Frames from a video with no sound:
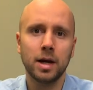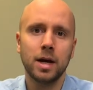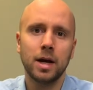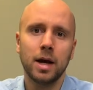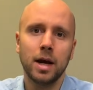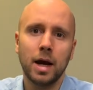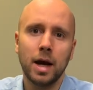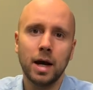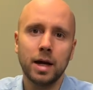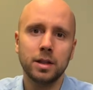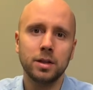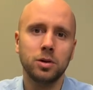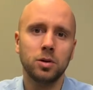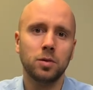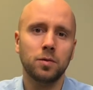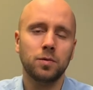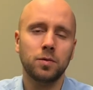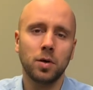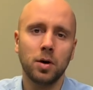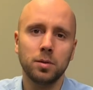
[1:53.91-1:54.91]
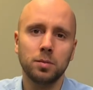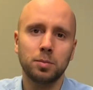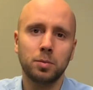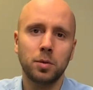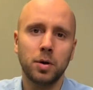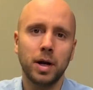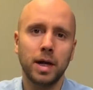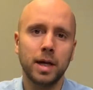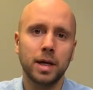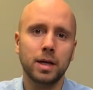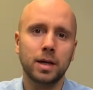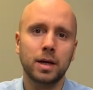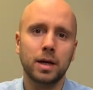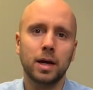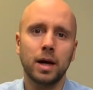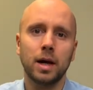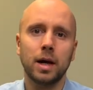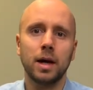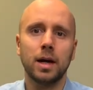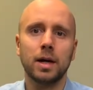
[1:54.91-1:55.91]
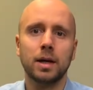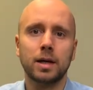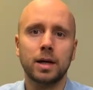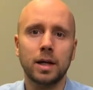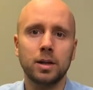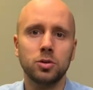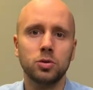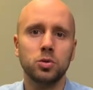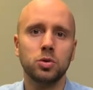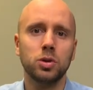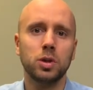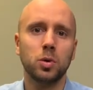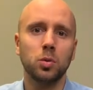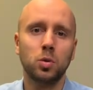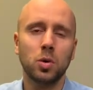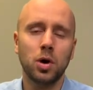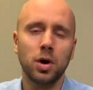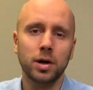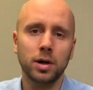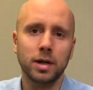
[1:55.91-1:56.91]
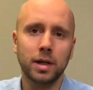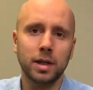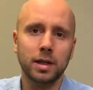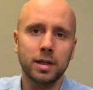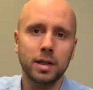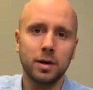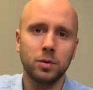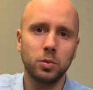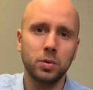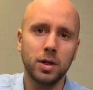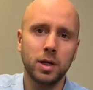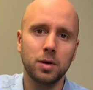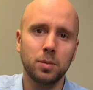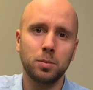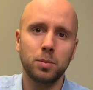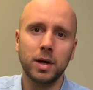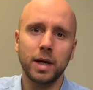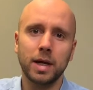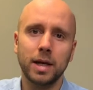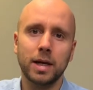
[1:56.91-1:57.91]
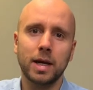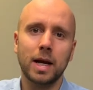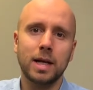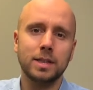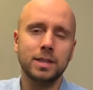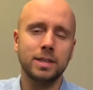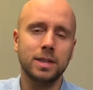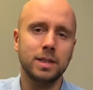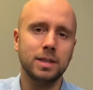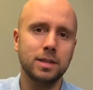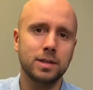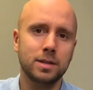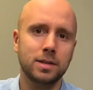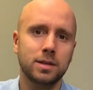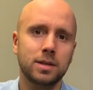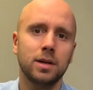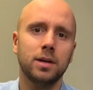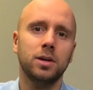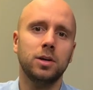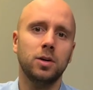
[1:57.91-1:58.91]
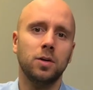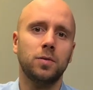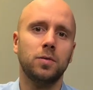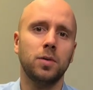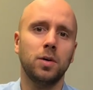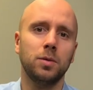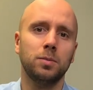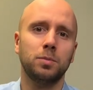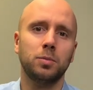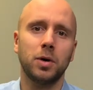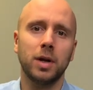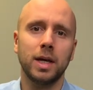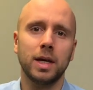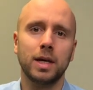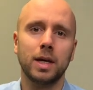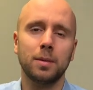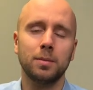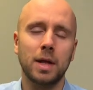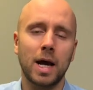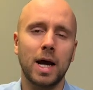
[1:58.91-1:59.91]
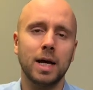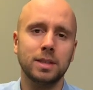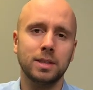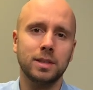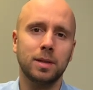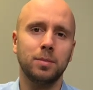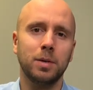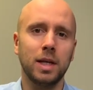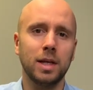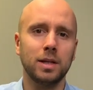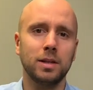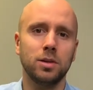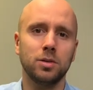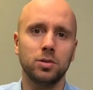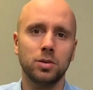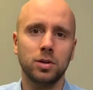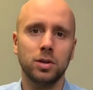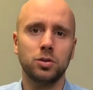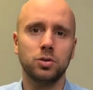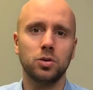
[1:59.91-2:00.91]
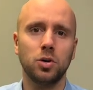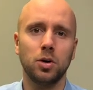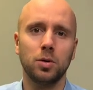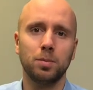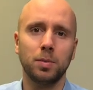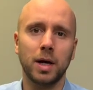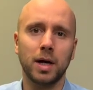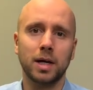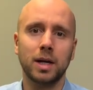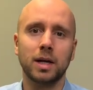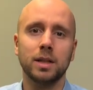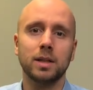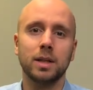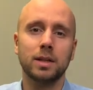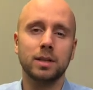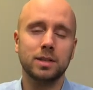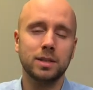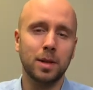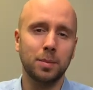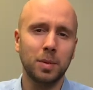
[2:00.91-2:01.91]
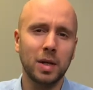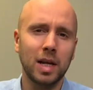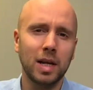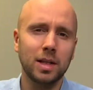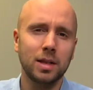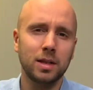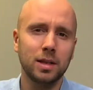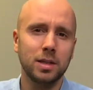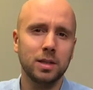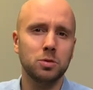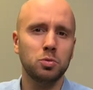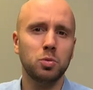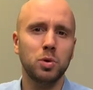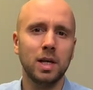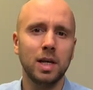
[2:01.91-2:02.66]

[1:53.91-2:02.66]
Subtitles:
and your front brake can do the work, and the rear brake assists your front brake and adds stability to the dirt bike. And stability is really